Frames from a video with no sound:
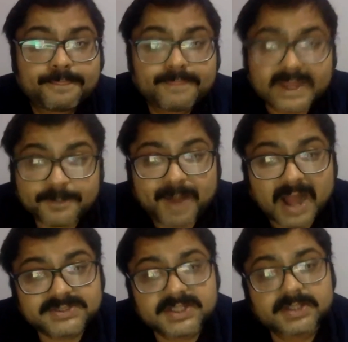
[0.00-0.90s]
that a
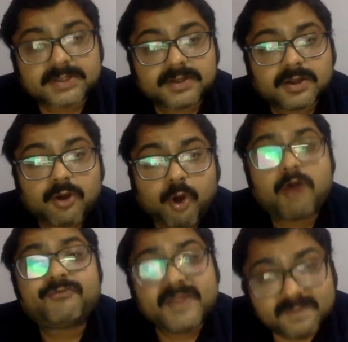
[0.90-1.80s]
party
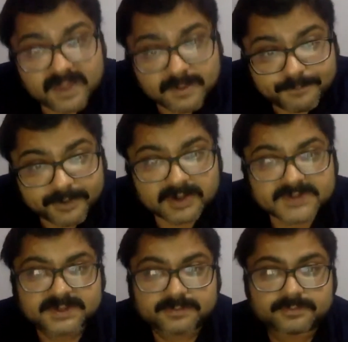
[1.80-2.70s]
of Hindi
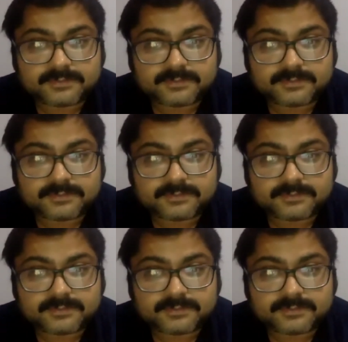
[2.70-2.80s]
imperialism,